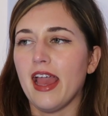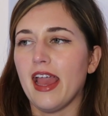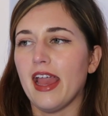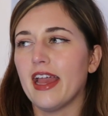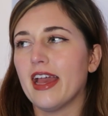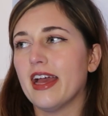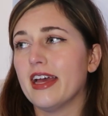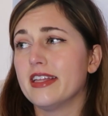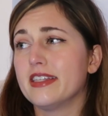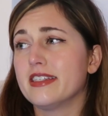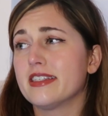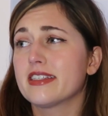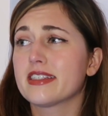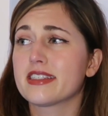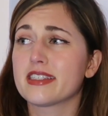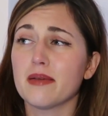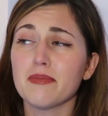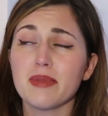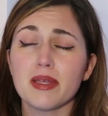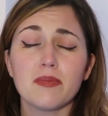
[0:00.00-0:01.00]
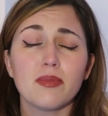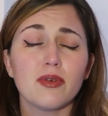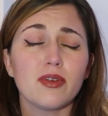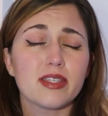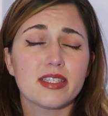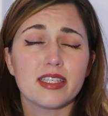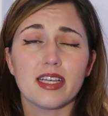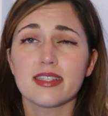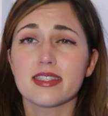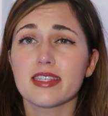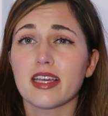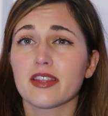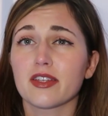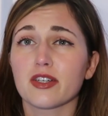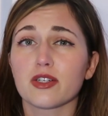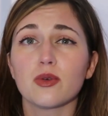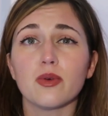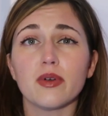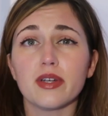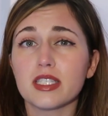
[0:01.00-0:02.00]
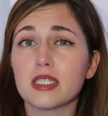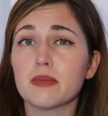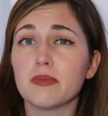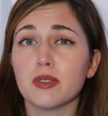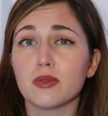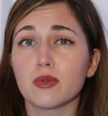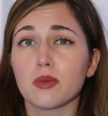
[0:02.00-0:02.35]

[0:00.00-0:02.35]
and some people, it sounds like they're going to be